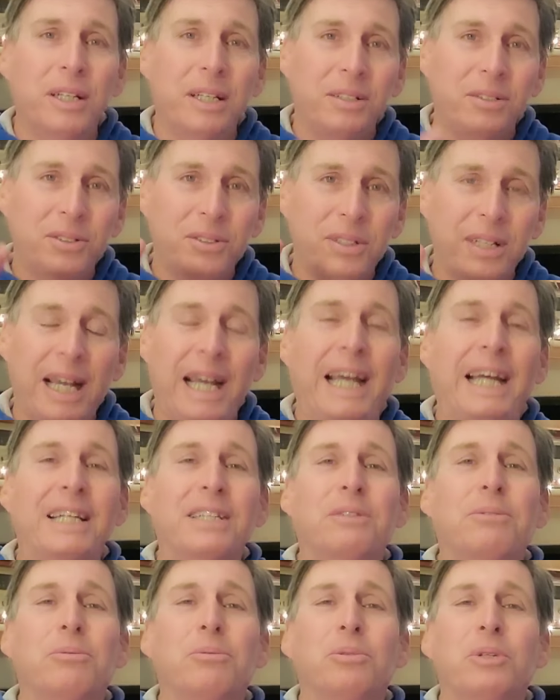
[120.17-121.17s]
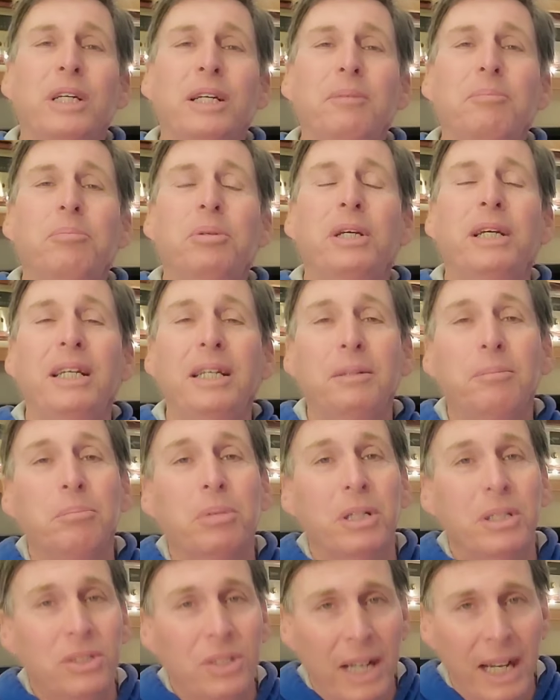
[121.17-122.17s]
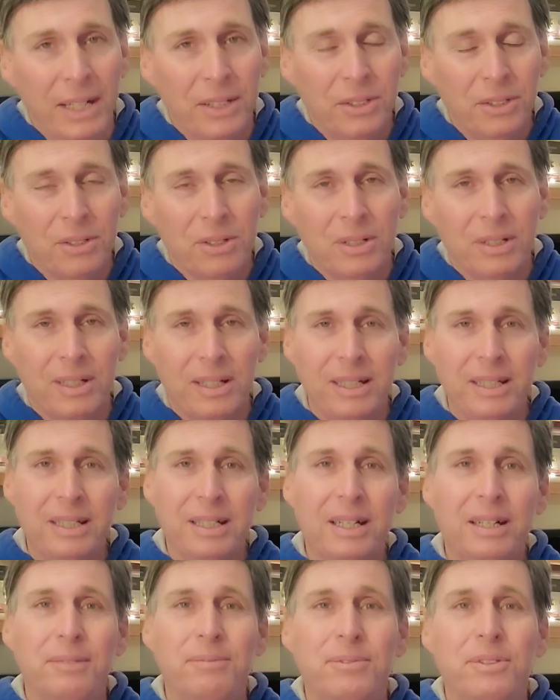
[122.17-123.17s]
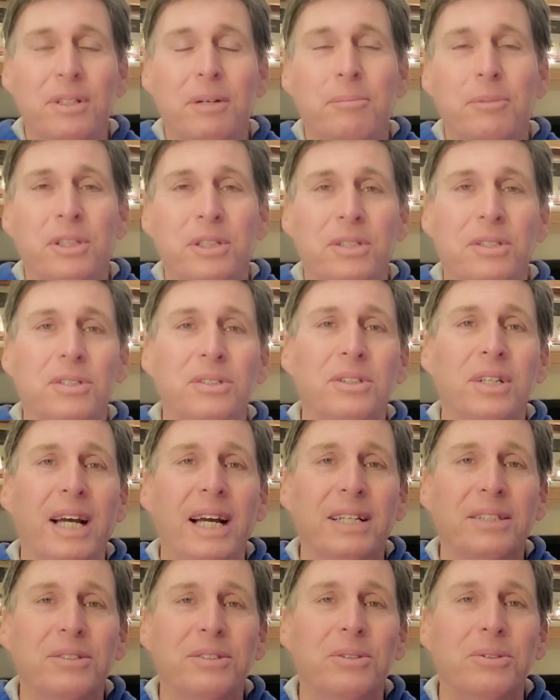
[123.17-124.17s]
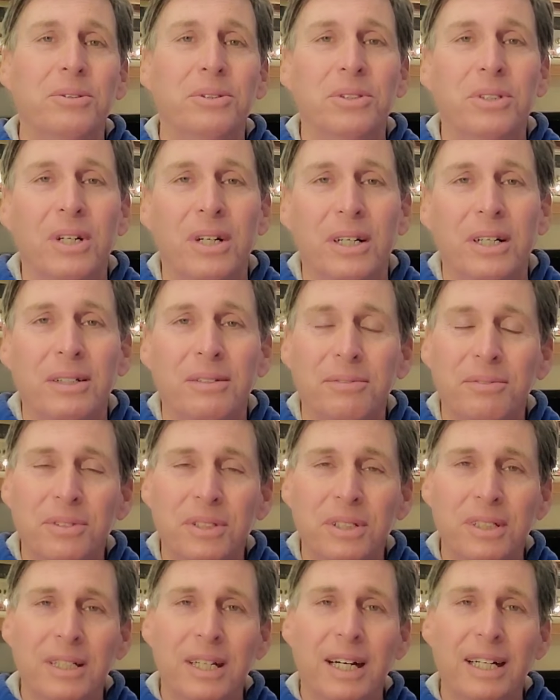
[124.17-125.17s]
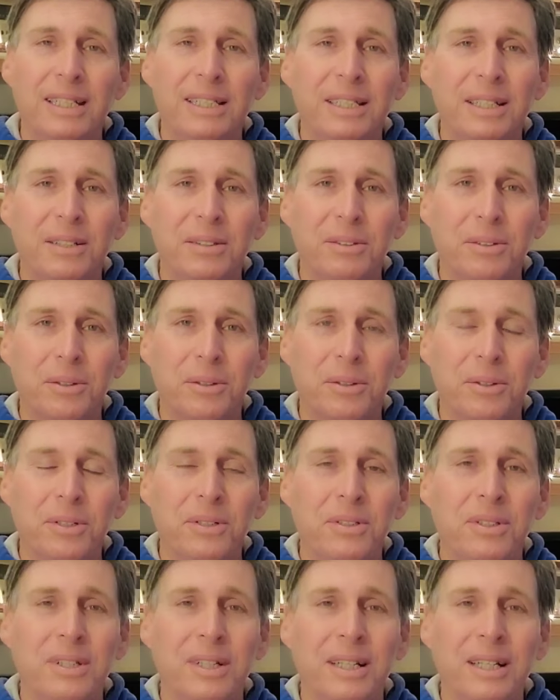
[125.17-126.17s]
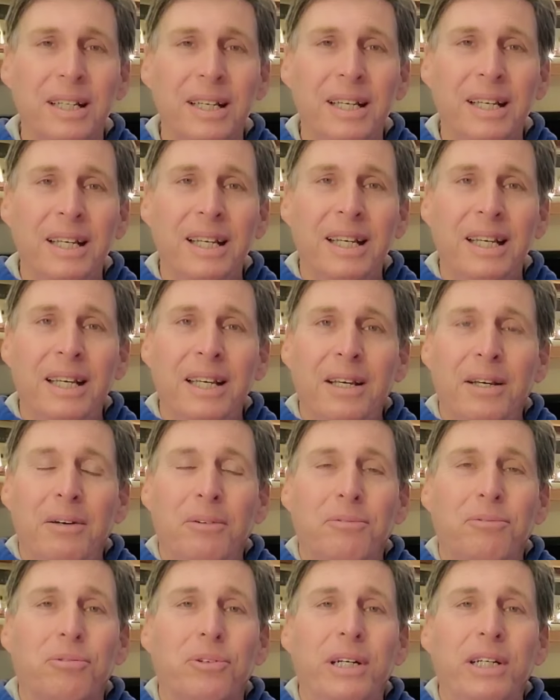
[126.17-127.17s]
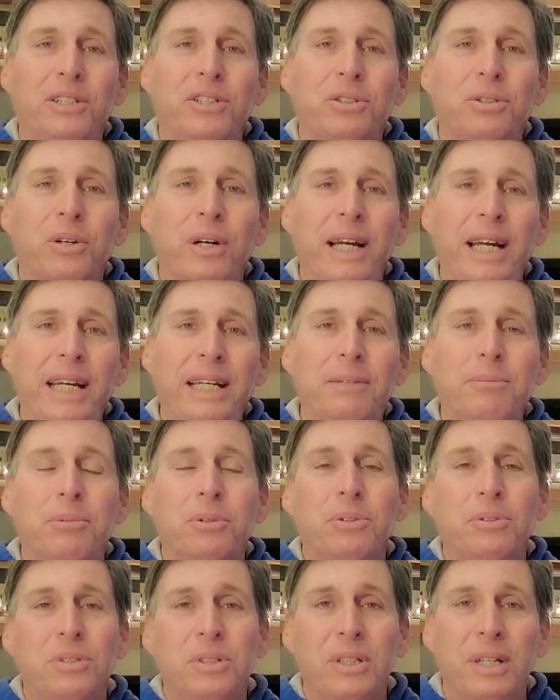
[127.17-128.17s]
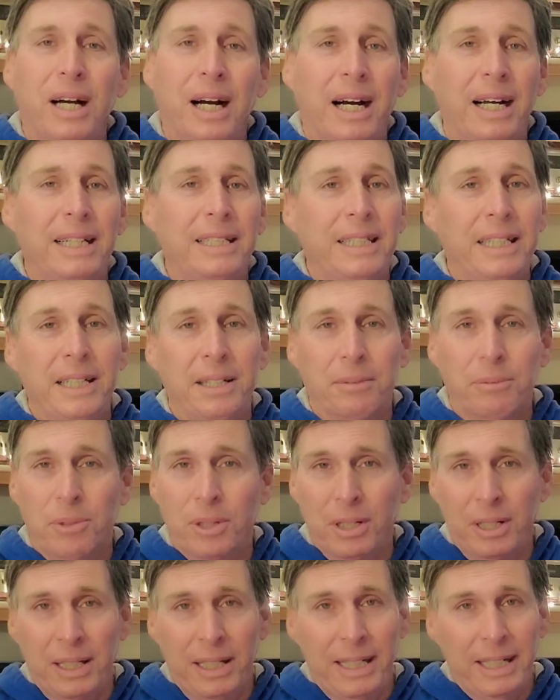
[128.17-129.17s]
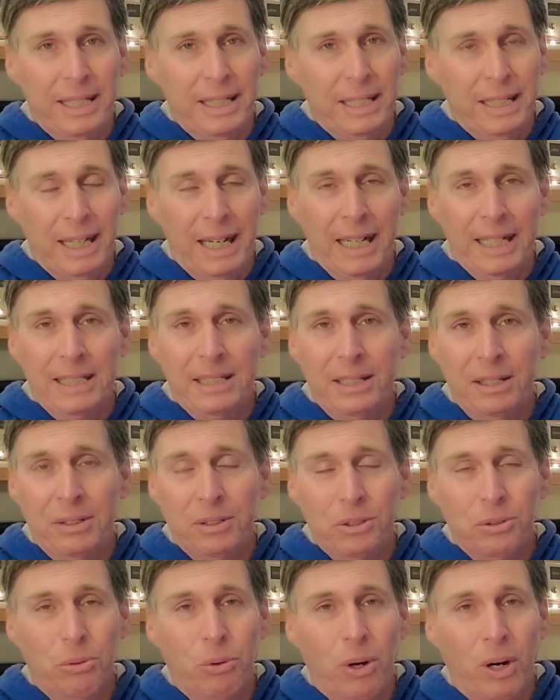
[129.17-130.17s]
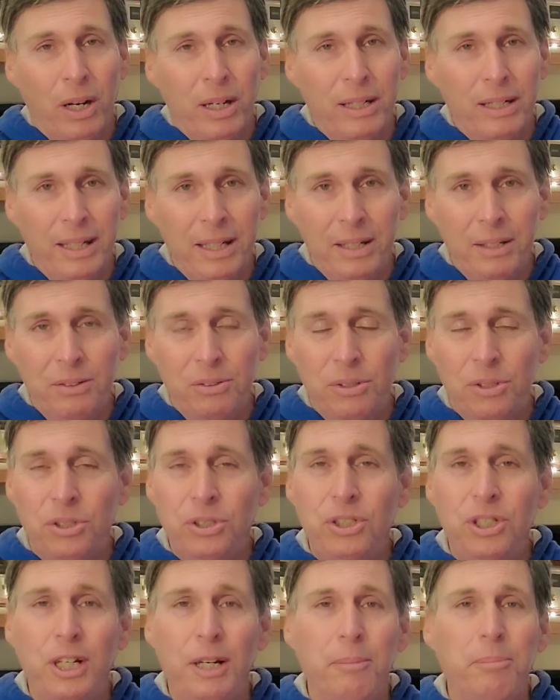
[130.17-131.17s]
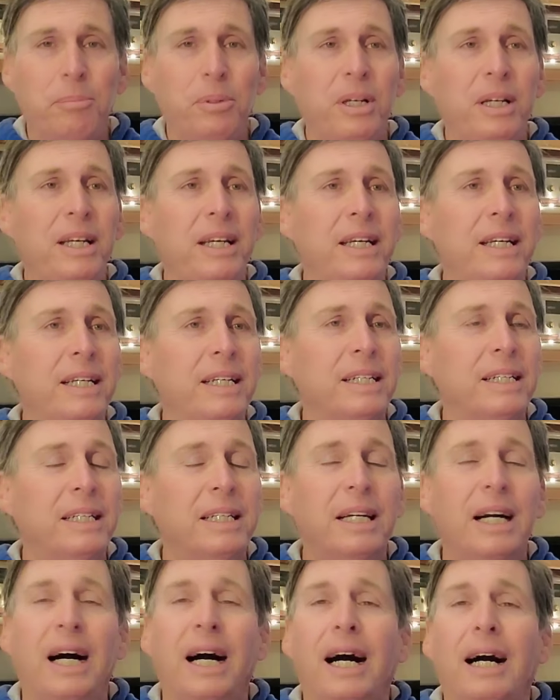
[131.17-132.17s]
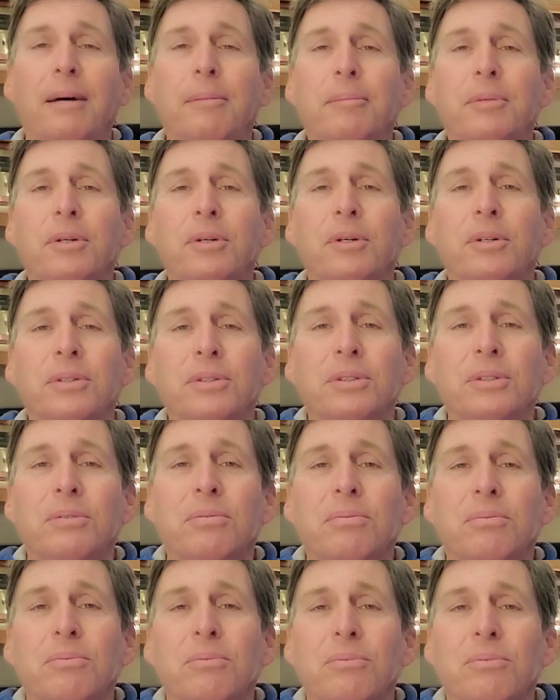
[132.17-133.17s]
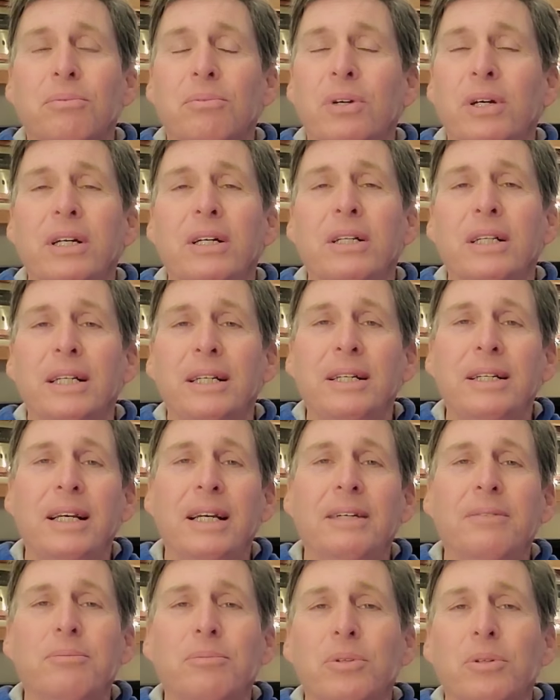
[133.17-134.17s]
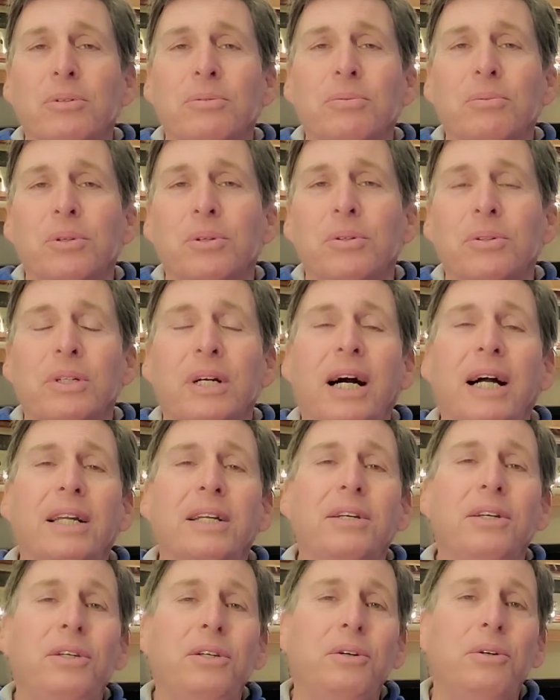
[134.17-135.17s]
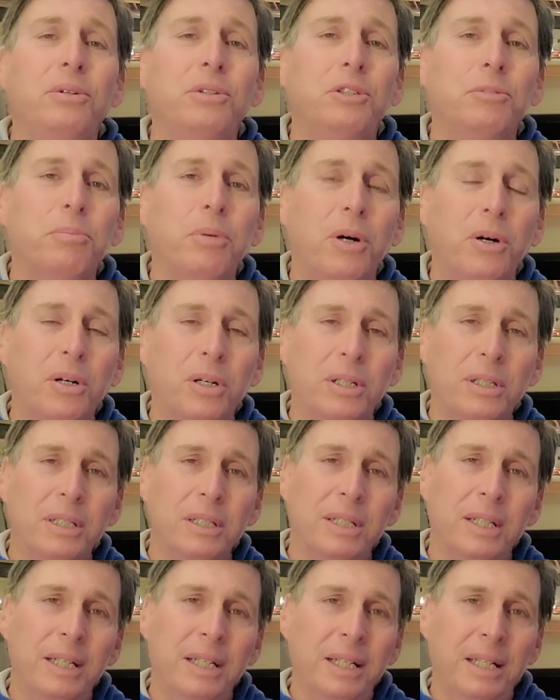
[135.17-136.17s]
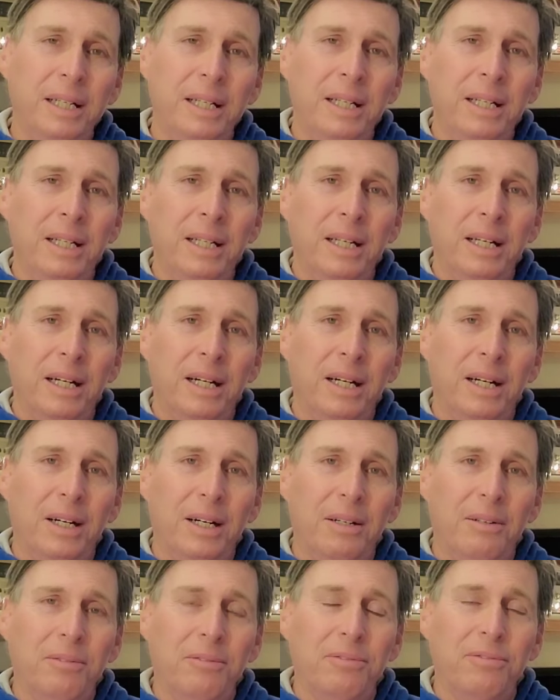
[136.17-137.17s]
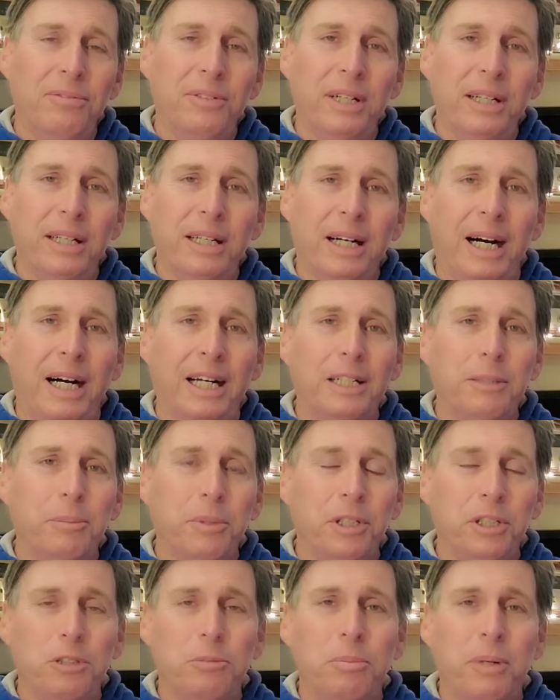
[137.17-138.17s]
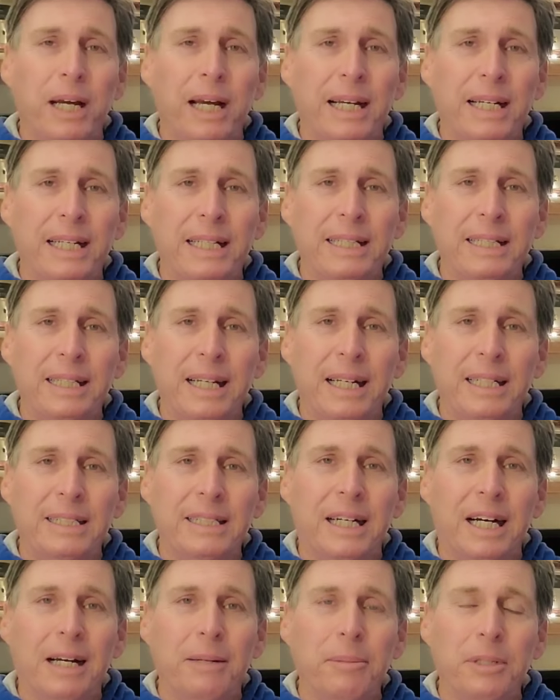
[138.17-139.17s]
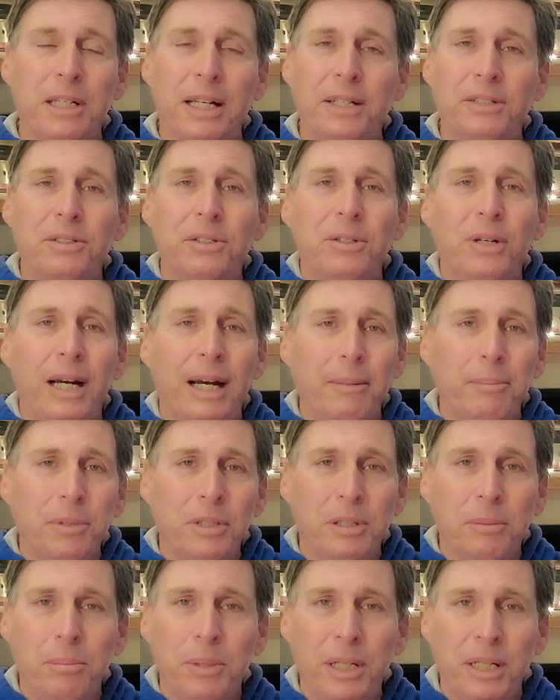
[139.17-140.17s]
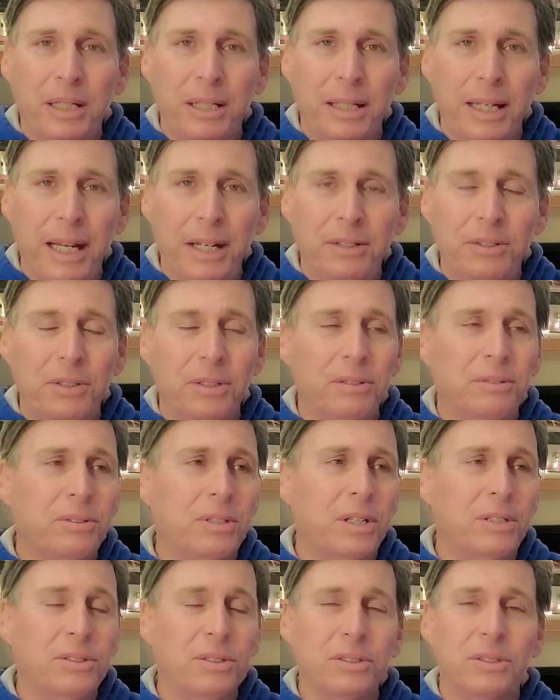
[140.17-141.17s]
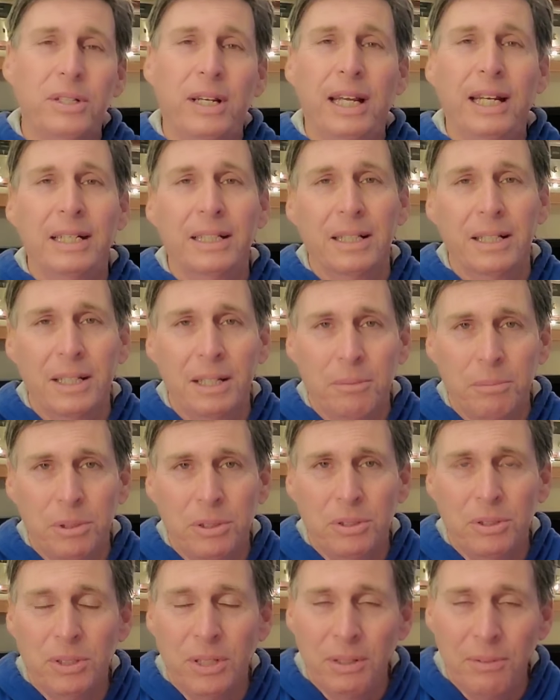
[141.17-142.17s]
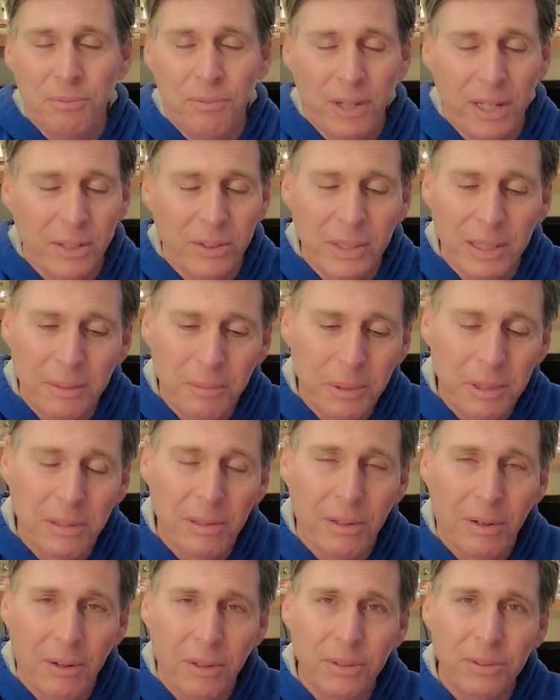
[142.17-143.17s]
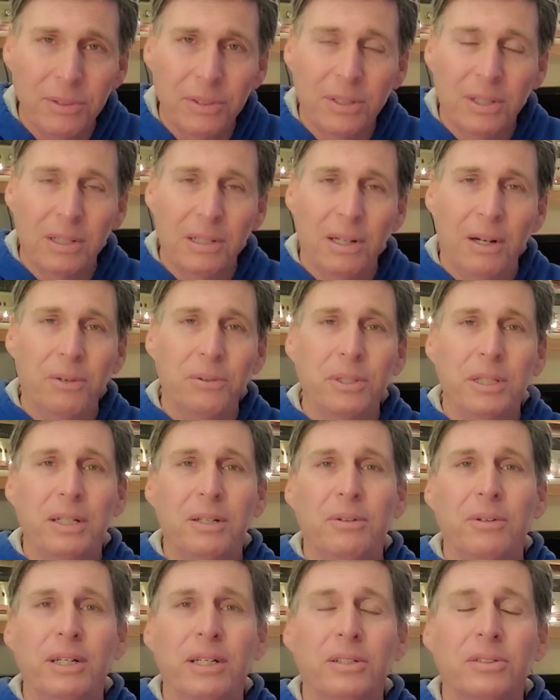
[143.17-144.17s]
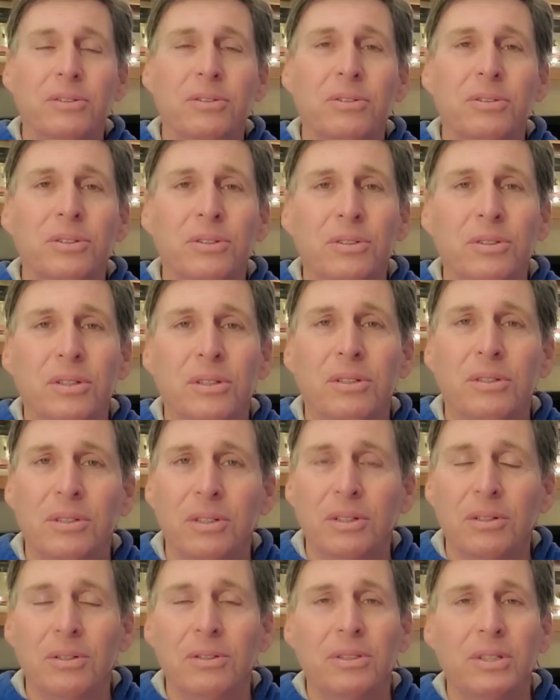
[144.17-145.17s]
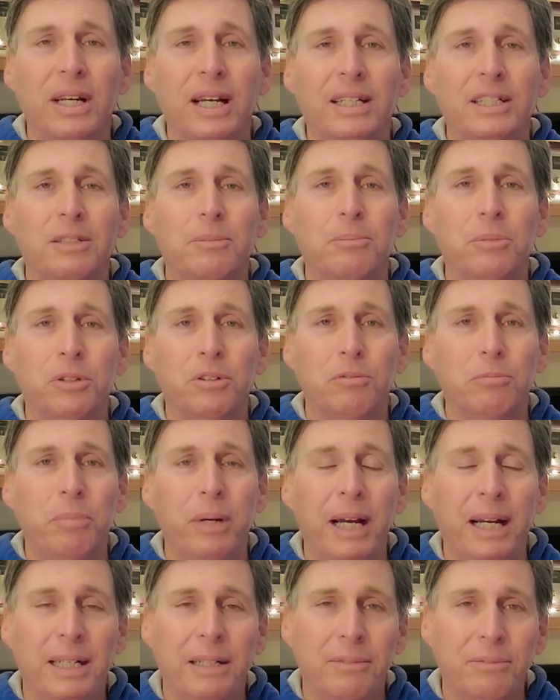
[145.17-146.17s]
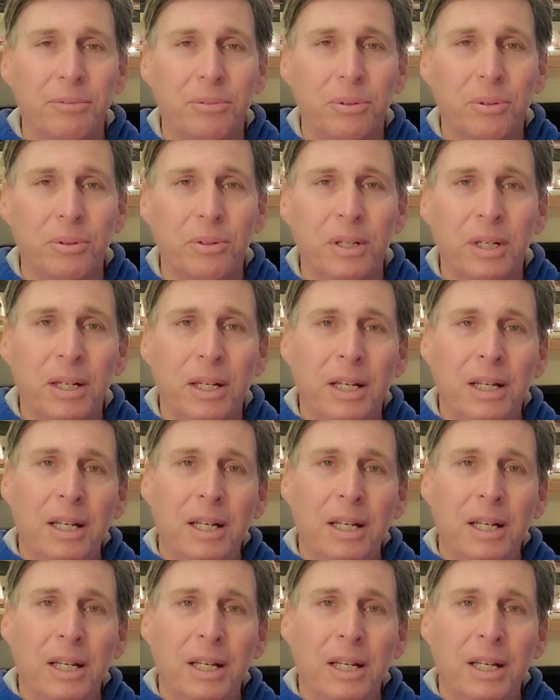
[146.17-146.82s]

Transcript: an exact repeat, potentially, of some of the disasters of the 1930s. Free trade was an idea, really, in the 1920s. Shipping, commerce, really, were not a huge part of economies back at that time, unless you happen to be a nation such as England. It was seafaring with large colonial interests that goods had to move back and forth.